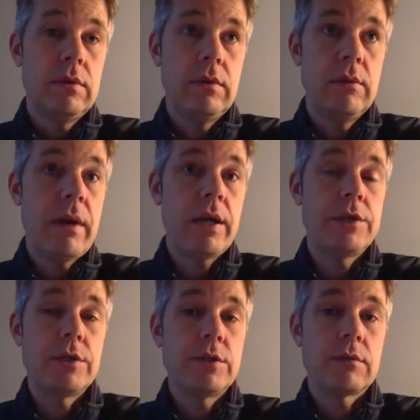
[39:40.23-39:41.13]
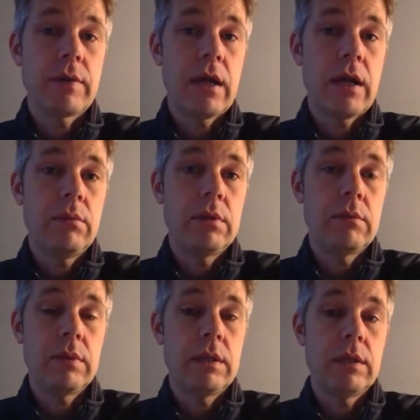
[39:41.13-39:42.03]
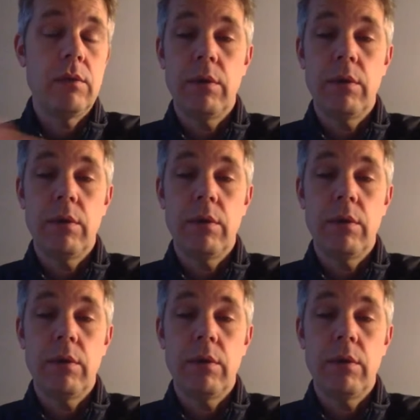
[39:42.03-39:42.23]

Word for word: the managers of Airbnb